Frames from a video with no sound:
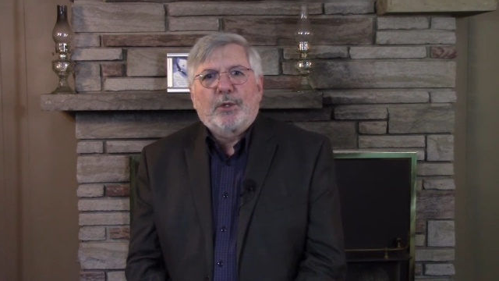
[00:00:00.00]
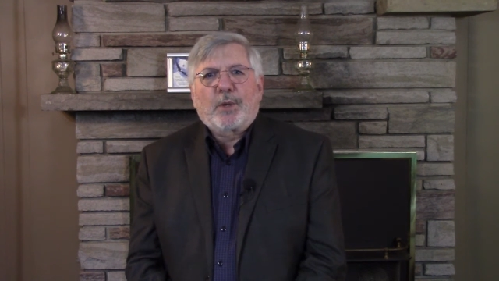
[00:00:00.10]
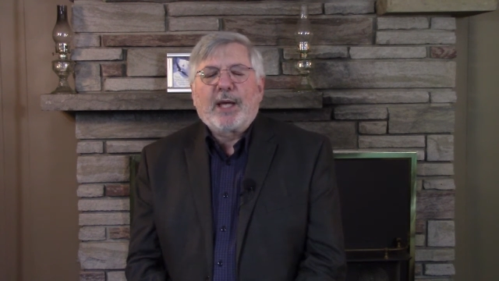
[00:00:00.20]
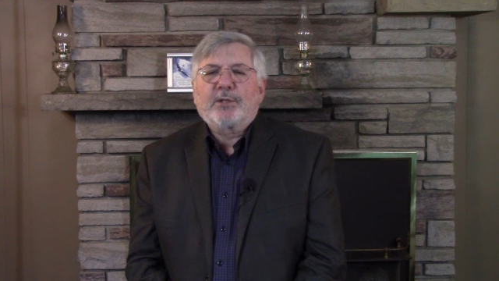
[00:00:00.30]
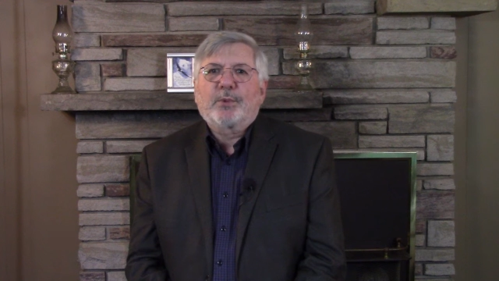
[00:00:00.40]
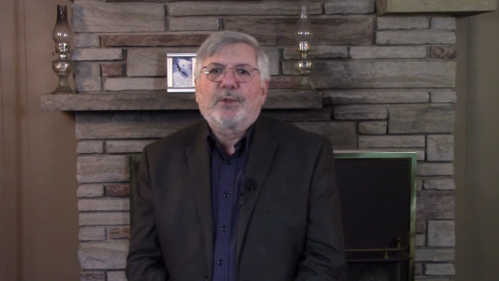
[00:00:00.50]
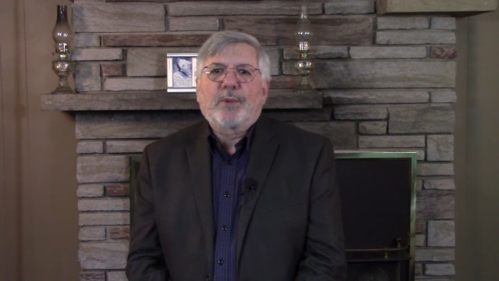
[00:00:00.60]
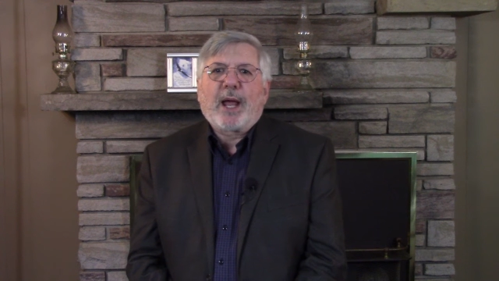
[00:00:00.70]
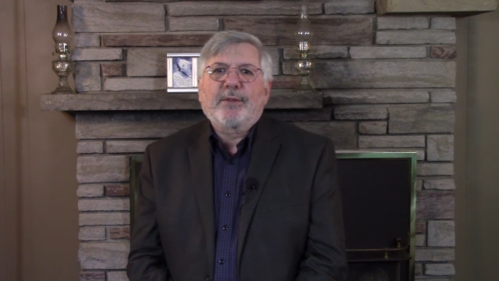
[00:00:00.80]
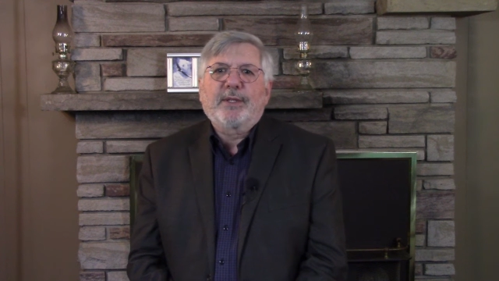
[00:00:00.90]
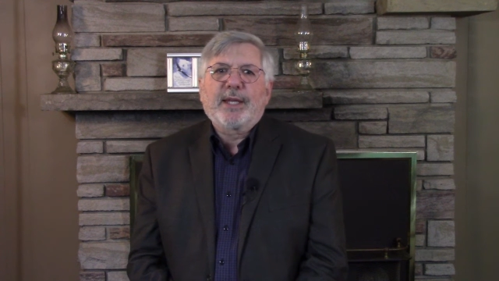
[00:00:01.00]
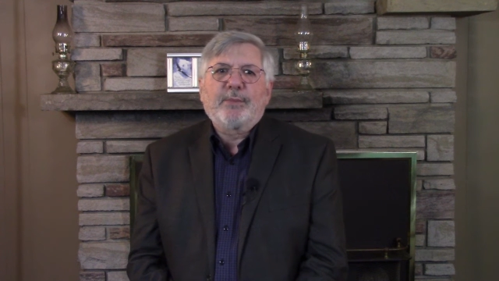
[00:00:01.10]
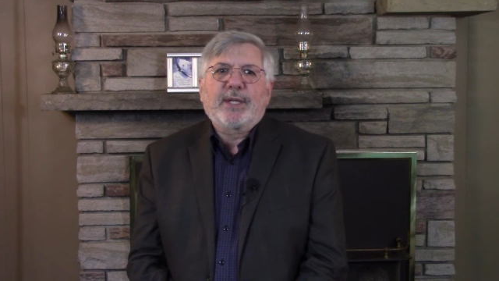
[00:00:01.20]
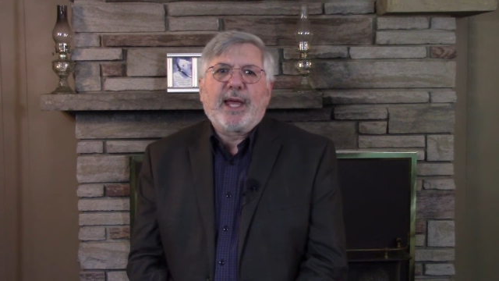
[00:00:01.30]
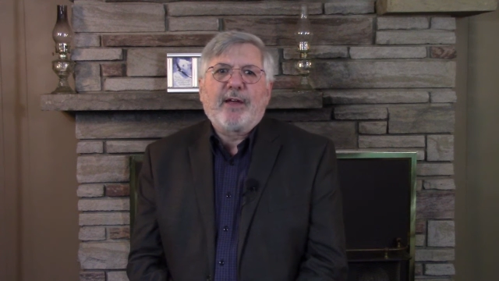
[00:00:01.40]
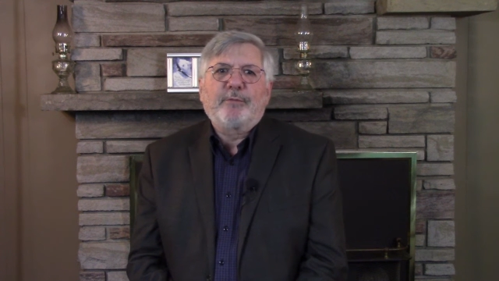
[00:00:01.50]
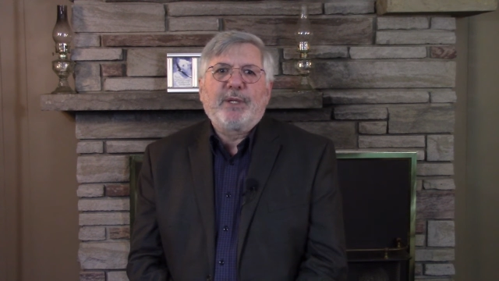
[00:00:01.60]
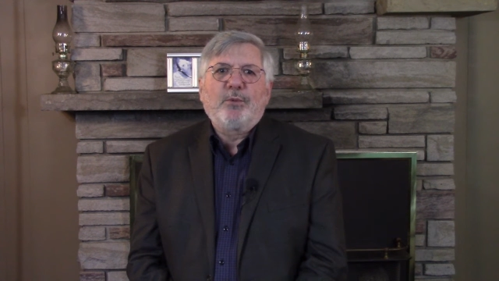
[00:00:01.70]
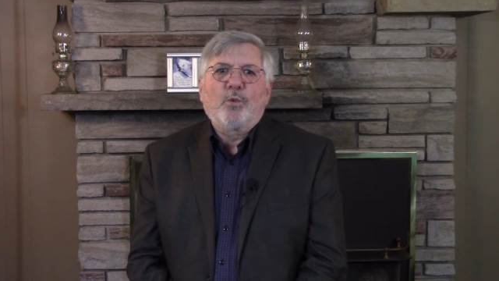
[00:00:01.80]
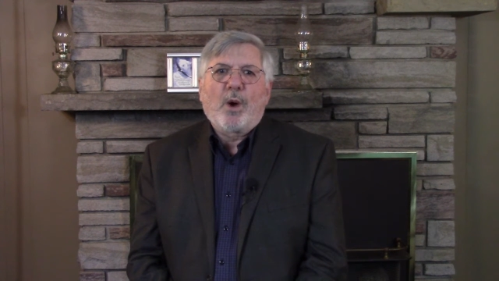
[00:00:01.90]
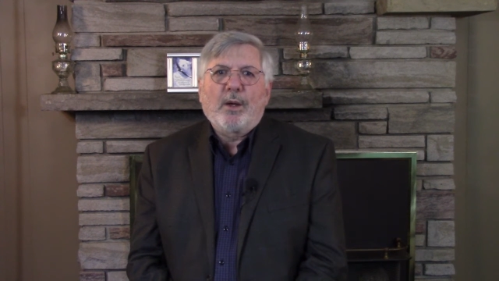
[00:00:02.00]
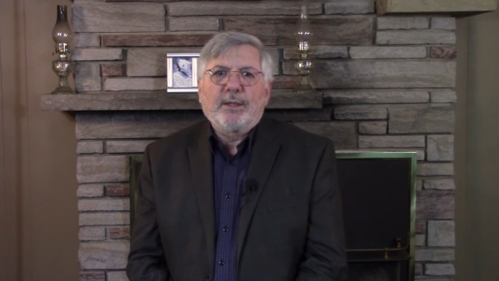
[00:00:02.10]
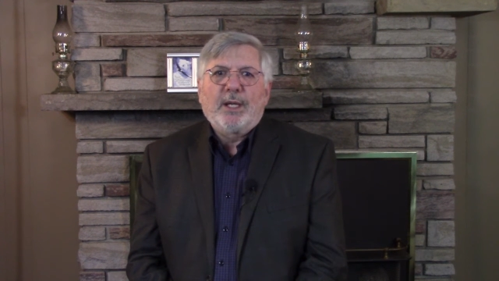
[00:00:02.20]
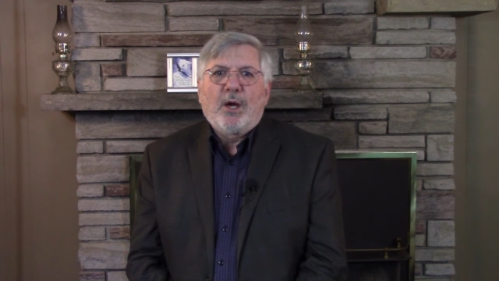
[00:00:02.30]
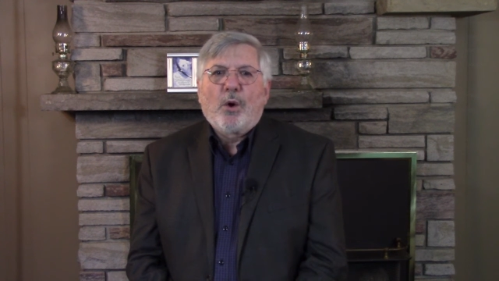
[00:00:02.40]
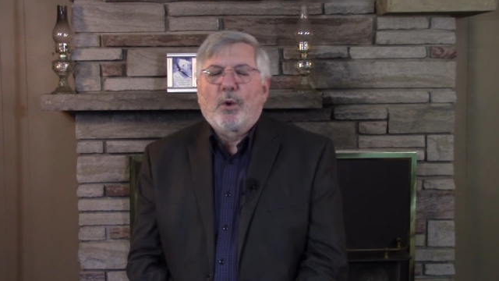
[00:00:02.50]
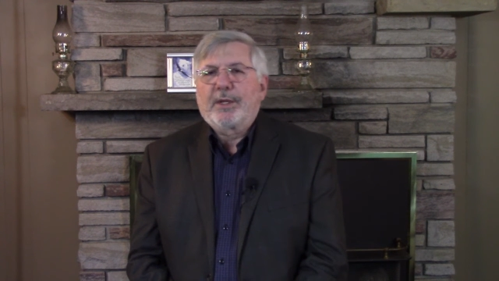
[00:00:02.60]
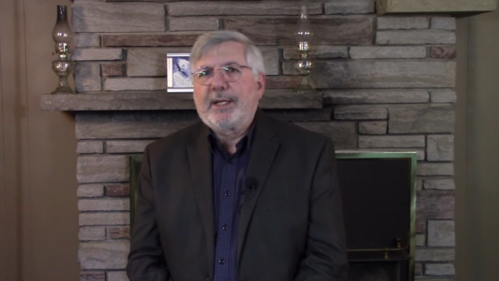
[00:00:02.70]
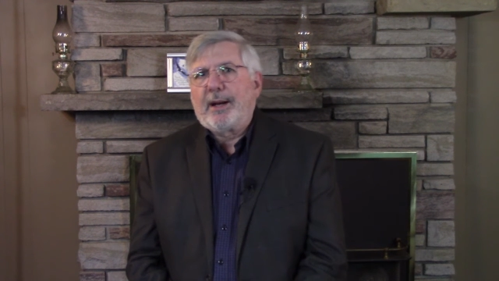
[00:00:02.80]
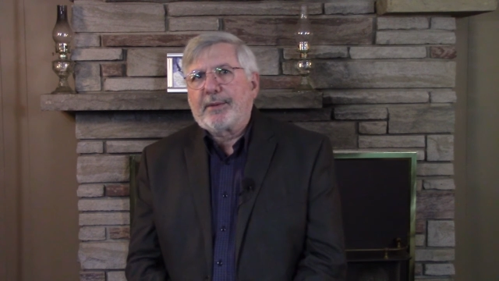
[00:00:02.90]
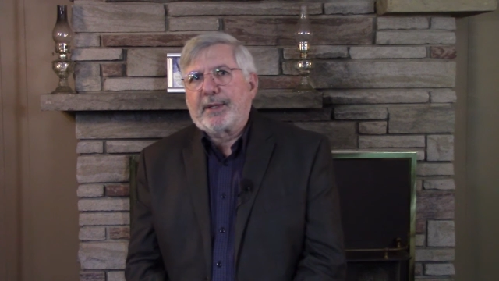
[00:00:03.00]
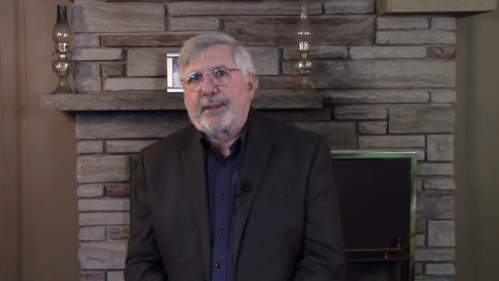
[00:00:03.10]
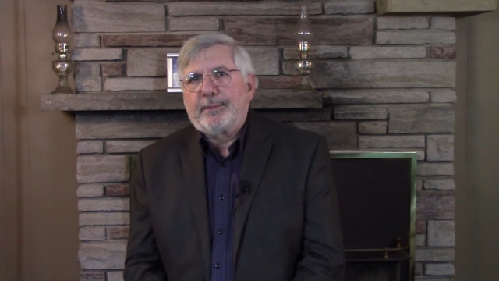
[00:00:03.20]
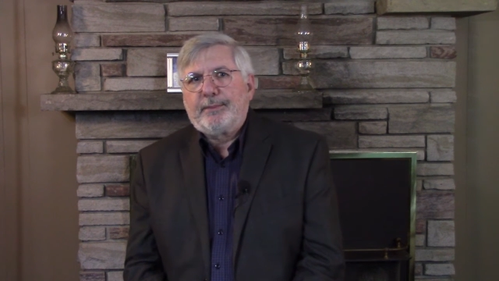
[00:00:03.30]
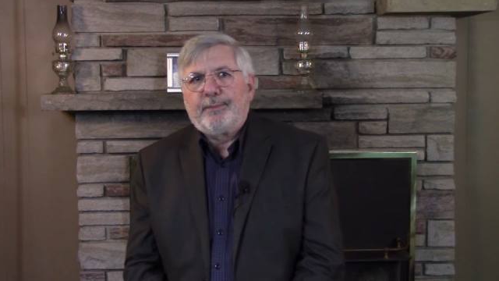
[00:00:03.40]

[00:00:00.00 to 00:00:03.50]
Christ would rather them to have been one or the other.